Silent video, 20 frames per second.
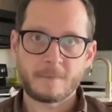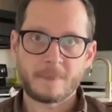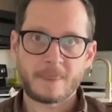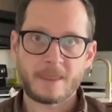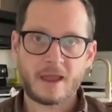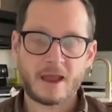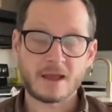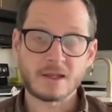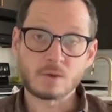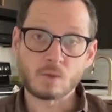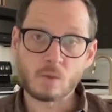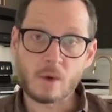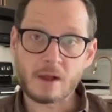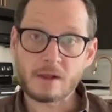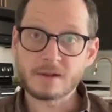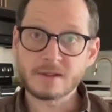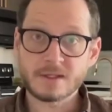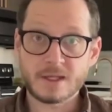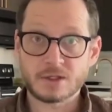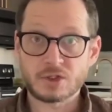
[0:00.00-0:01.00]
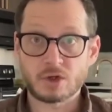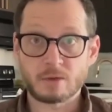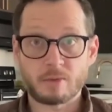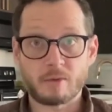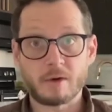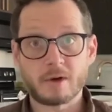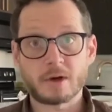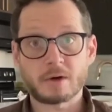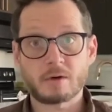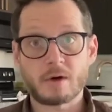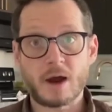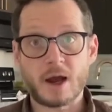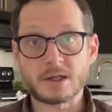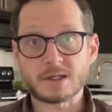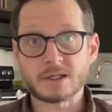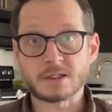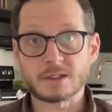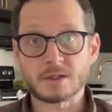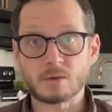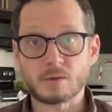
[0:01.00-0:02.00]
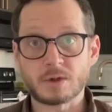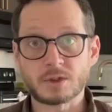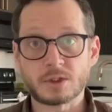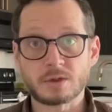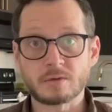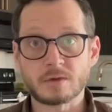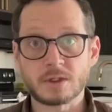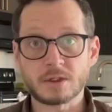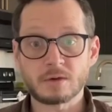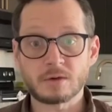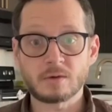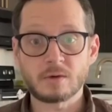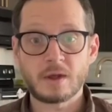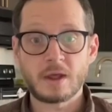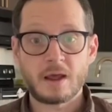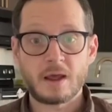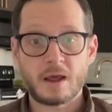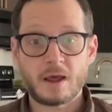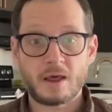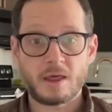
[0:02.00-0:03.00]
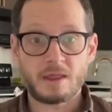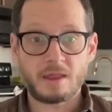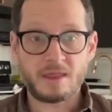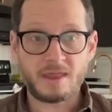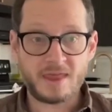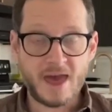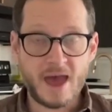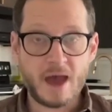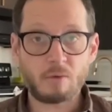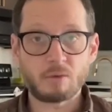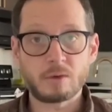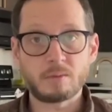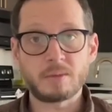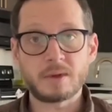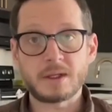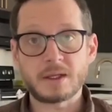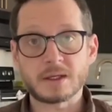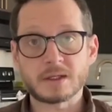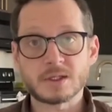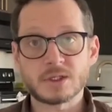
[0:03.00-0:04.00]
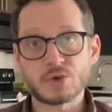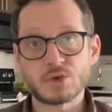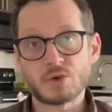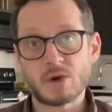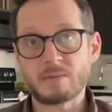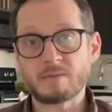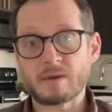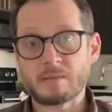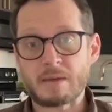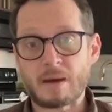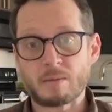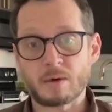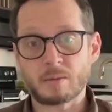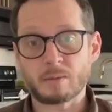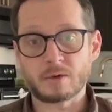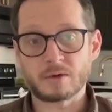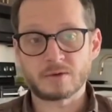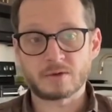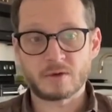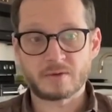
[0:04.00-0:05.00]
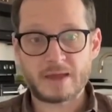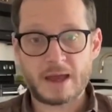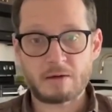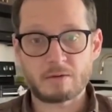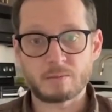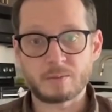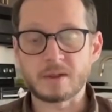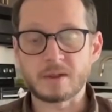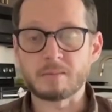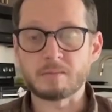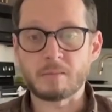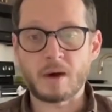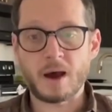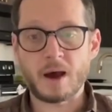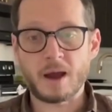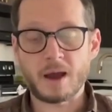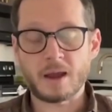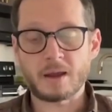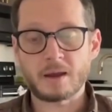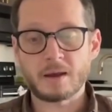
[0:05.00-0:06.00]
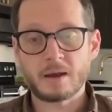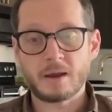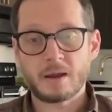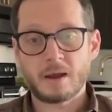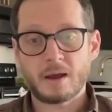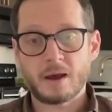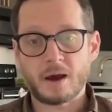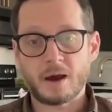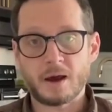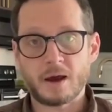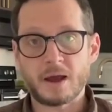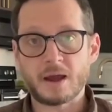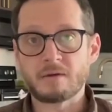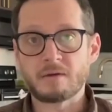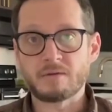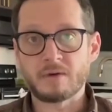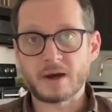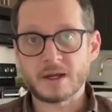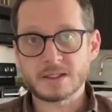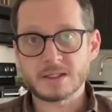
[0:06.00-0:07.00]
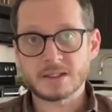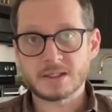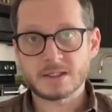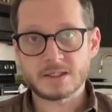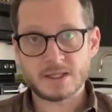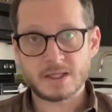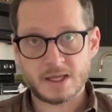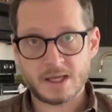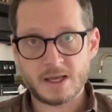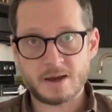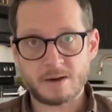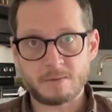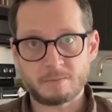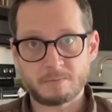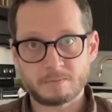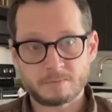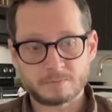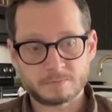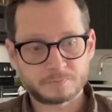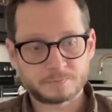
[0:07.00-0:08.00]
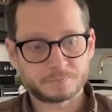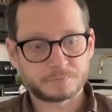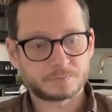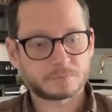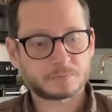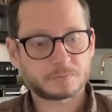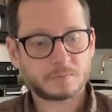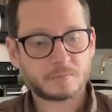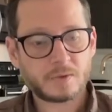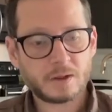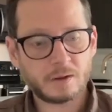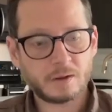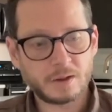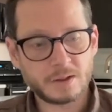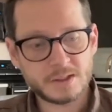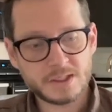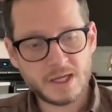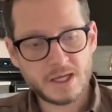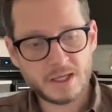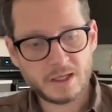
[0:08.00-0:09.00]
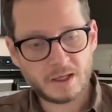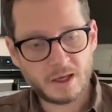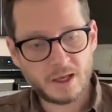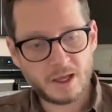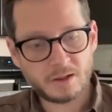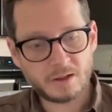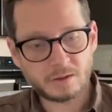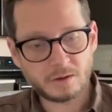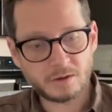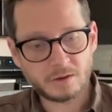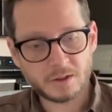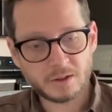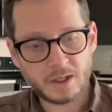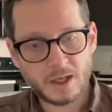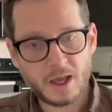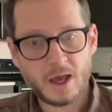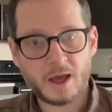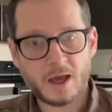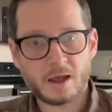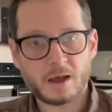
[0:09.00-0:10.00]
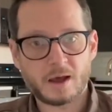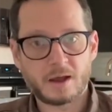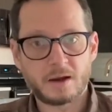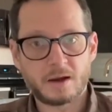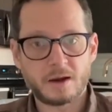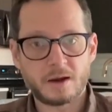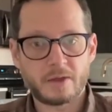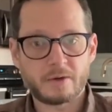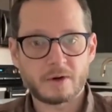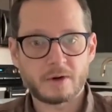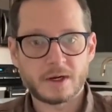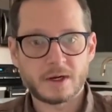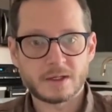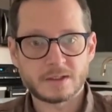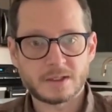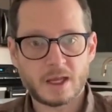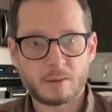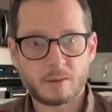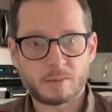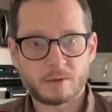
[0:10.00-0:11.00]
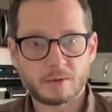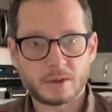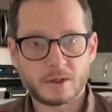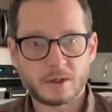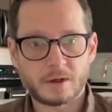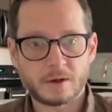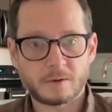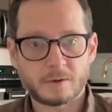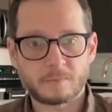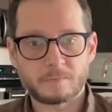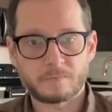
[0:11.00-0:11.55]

as well as get your point across as to what you do, that would be extremely memorable. So that would be my uh, advice to him. Let's take a look at another example here.